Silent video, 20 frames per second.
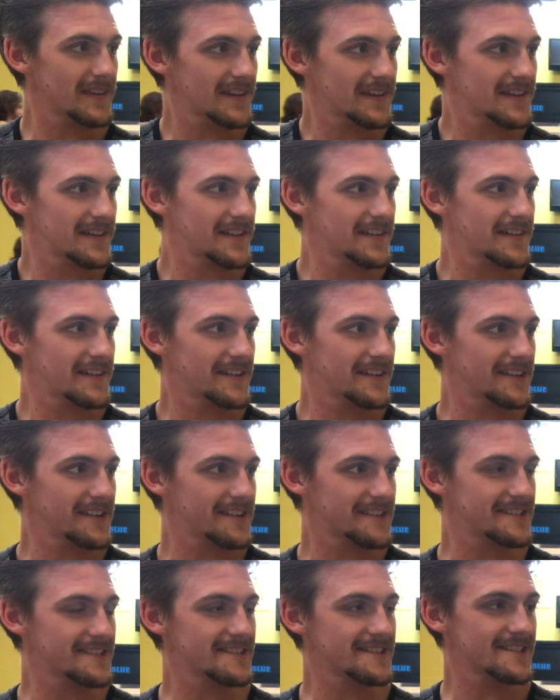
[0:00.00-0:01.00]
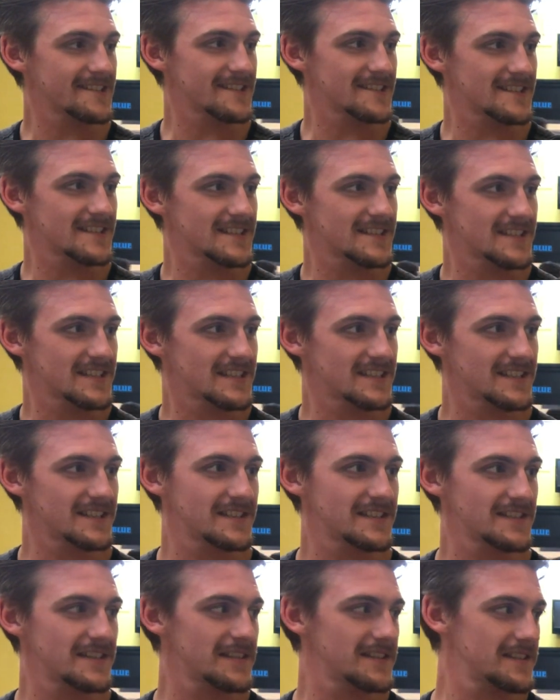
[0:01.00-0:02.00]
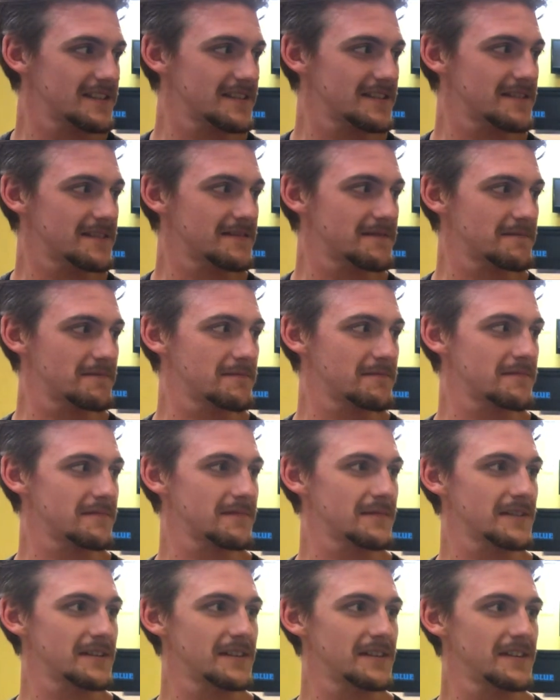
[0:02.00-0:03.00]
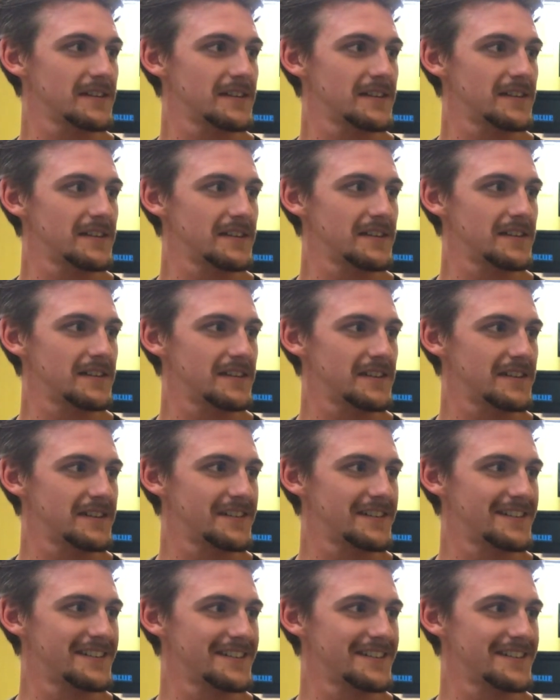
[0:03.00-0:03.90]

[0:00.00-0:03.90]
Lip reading: (not speaking)